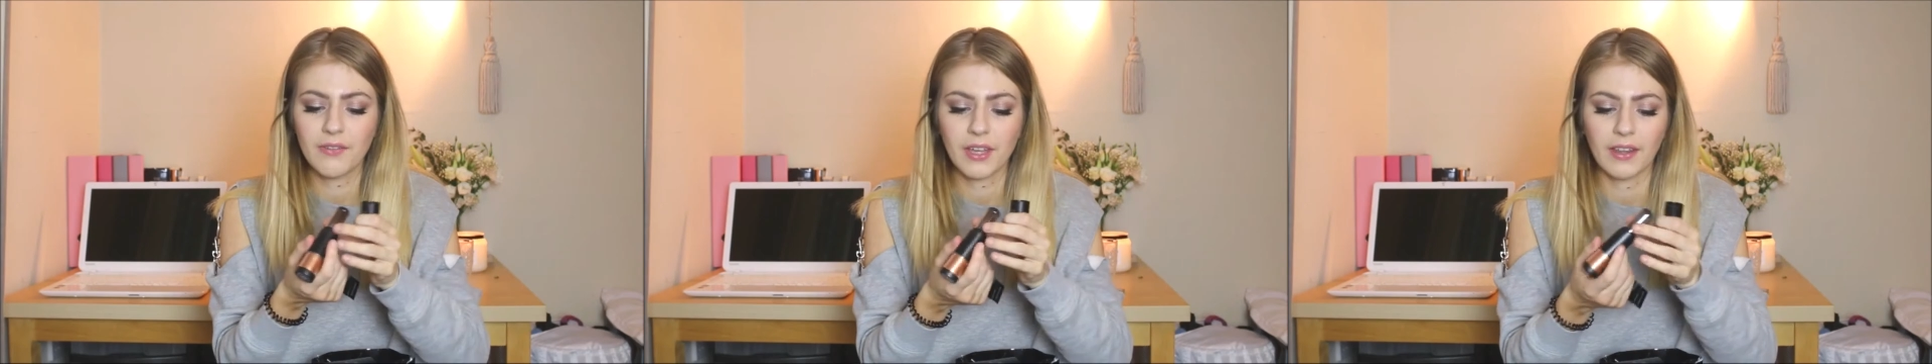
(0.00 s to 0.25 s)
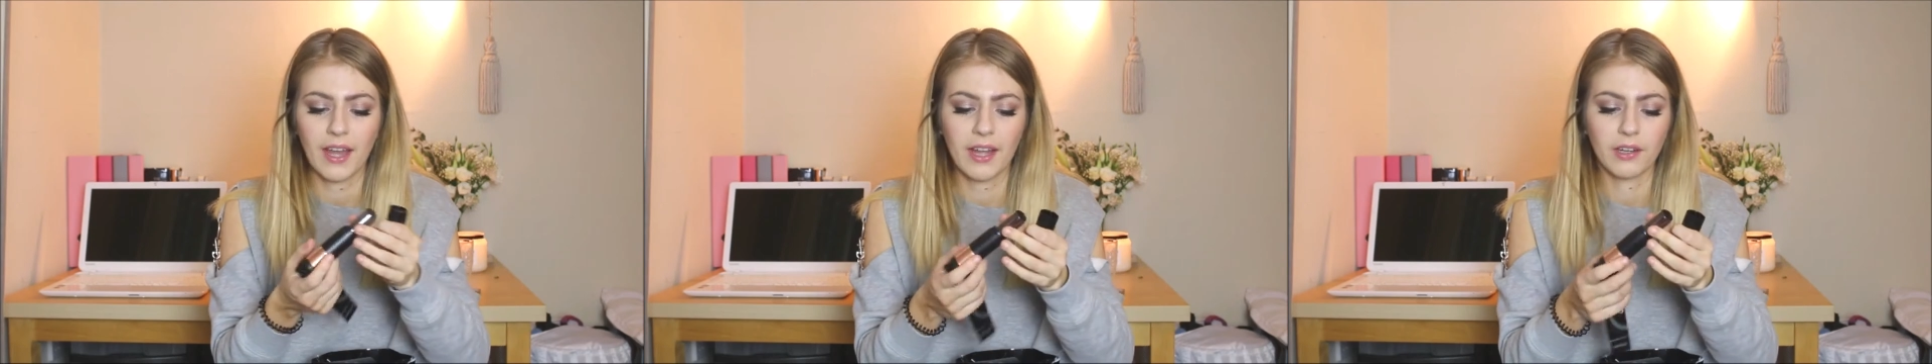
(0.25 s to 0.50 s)
never
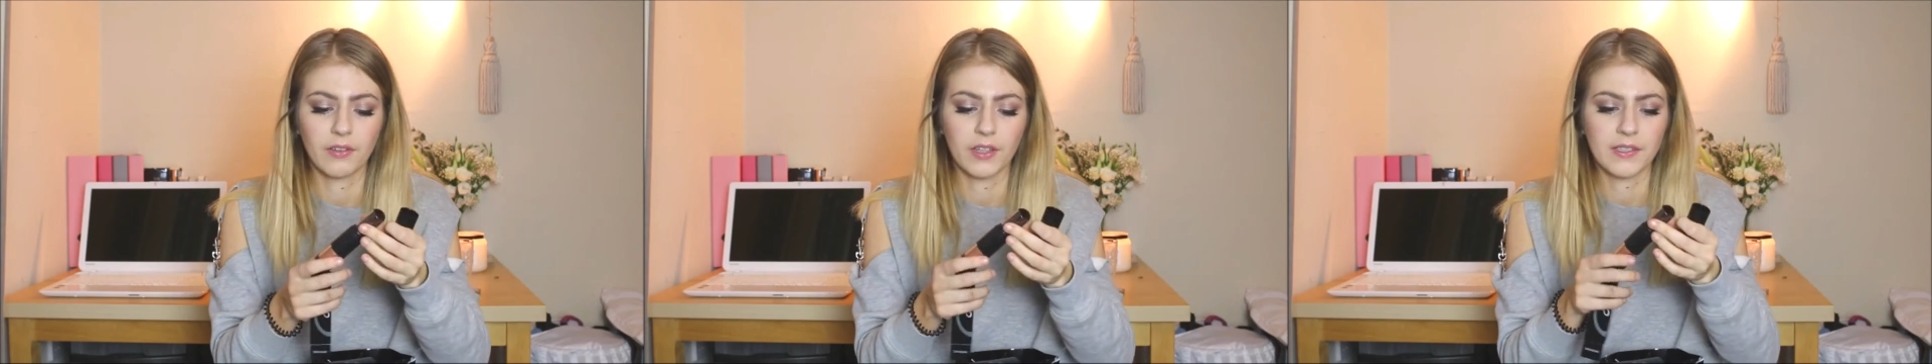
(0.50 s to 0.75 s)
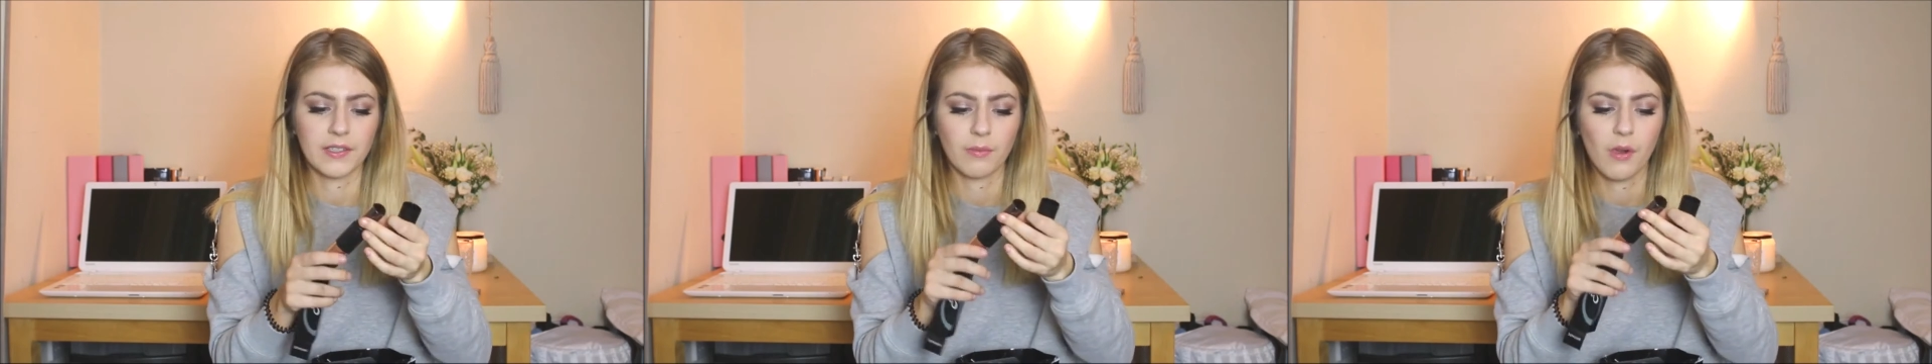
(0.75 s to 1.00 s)
get the hang of
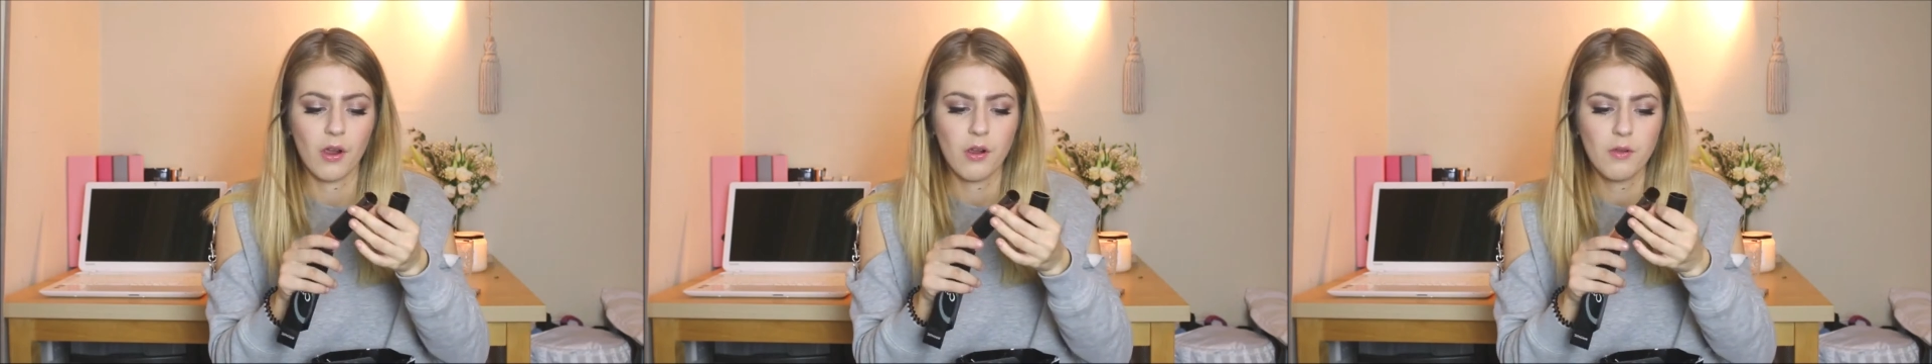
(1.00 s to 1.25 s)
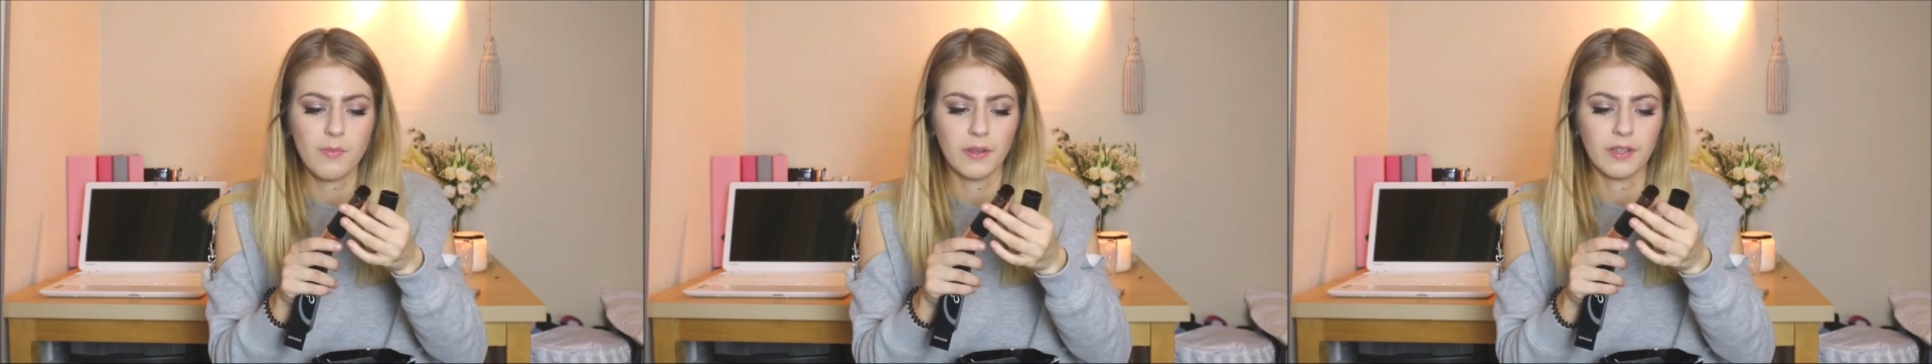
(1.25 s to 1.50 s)
these, so I'm
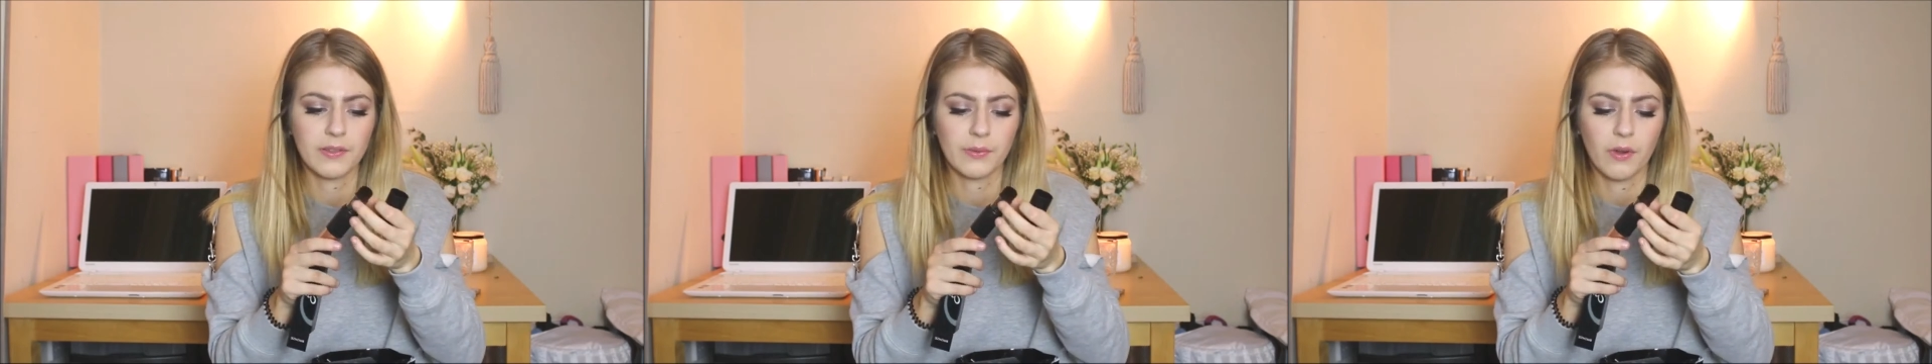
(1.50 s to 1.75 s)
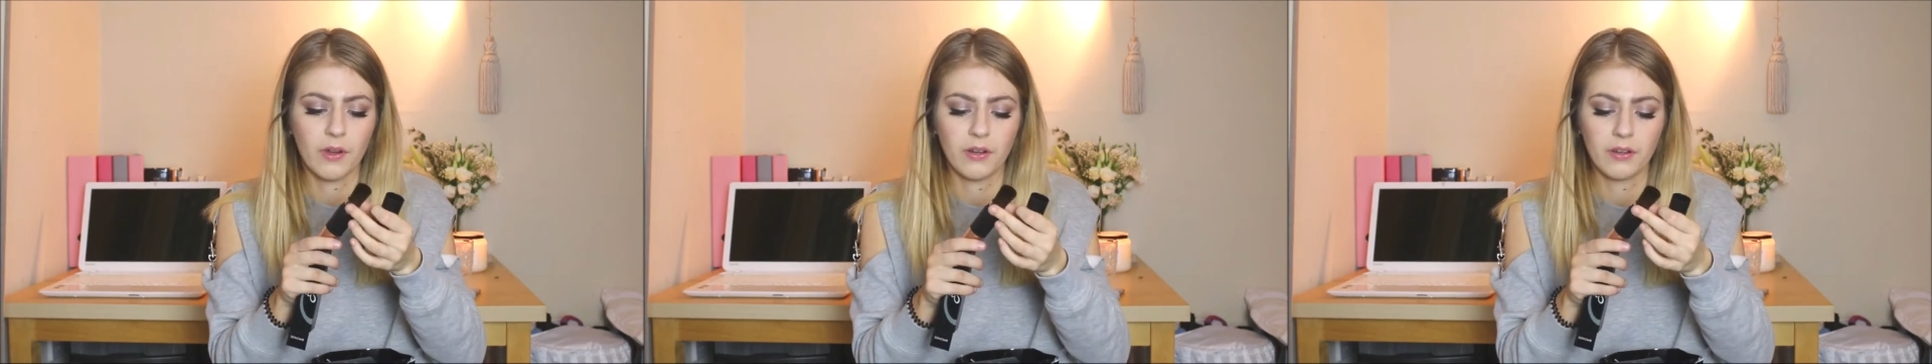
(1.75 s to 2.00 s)
hoping this
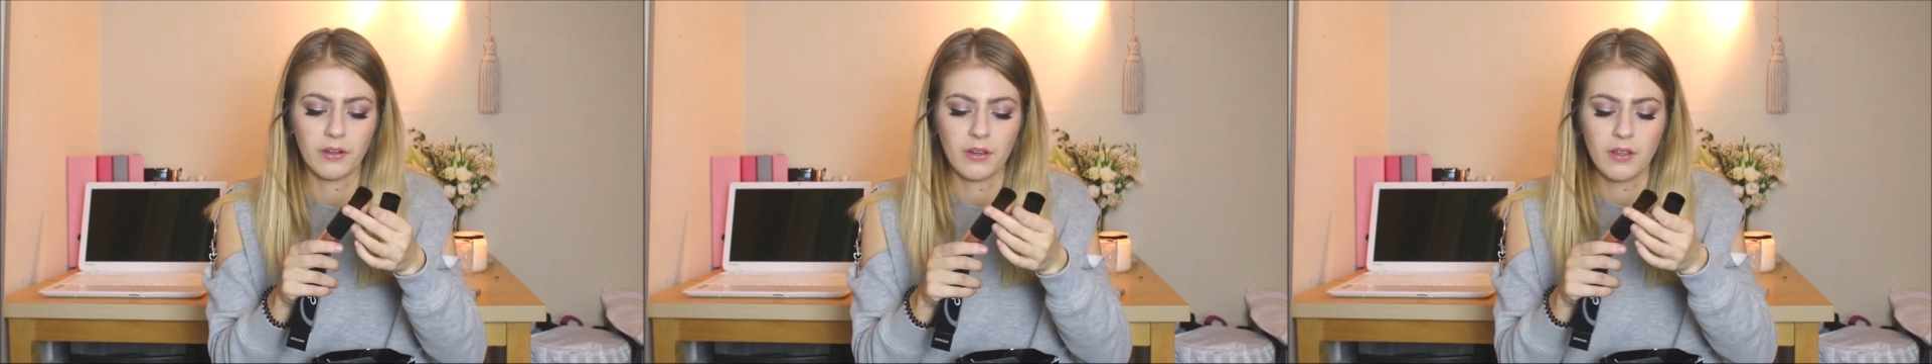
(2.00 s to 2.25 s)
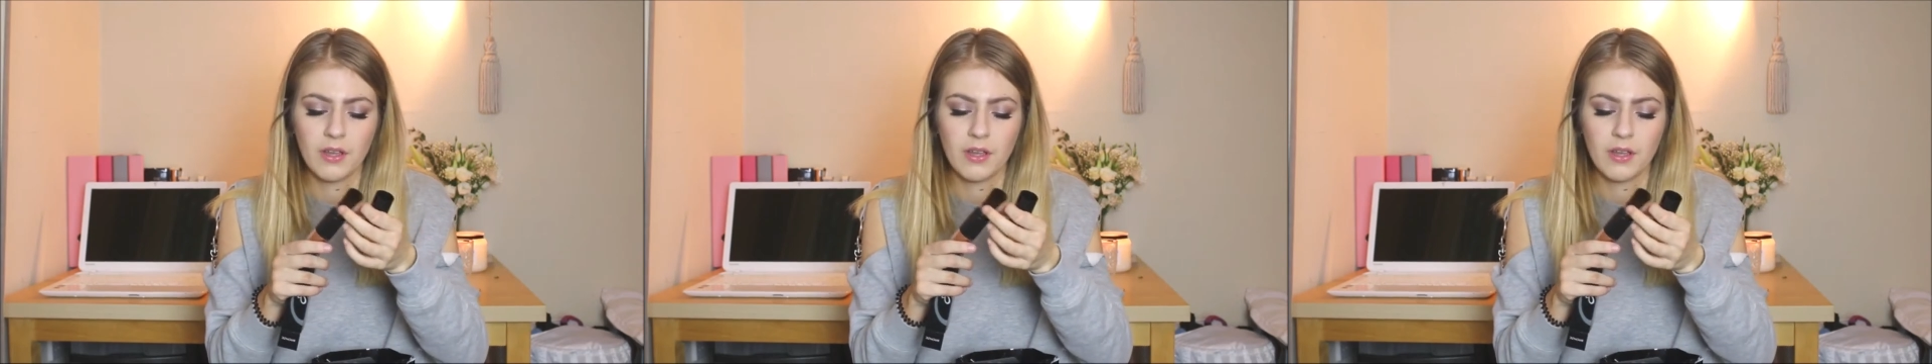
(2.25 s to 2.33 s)
one.